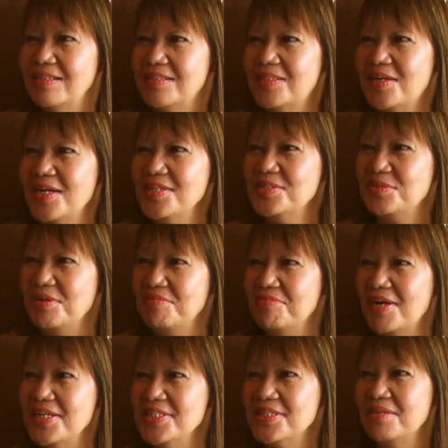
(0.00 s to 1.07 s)
trying to
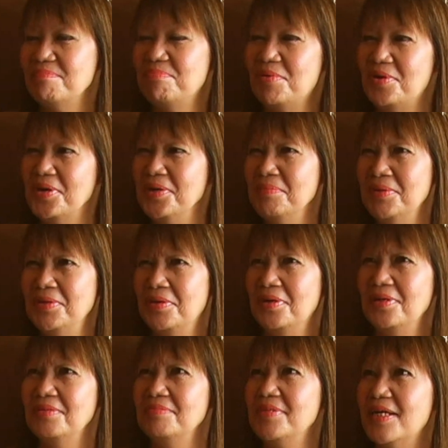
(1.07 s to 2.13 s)
revise that poem and
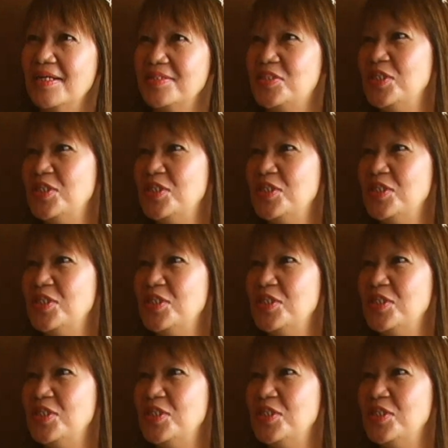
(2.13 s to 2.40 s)
all of that?